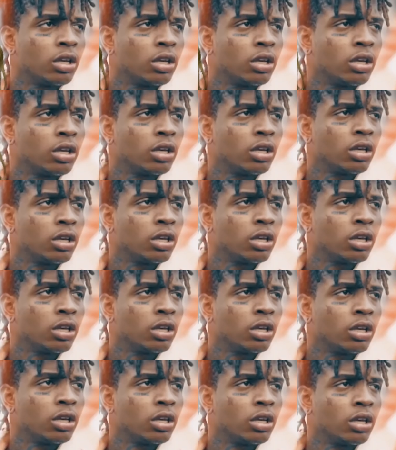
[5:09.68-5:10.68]

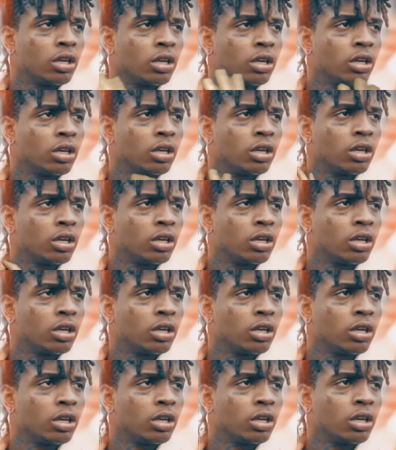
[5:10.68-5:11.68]

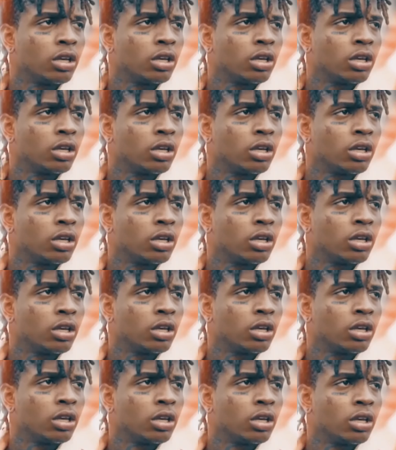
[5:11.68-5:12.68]

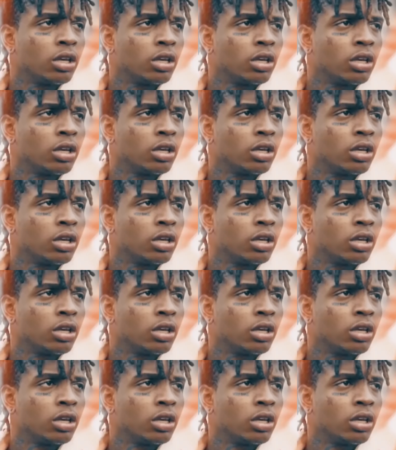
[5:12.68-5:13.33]
[no speech]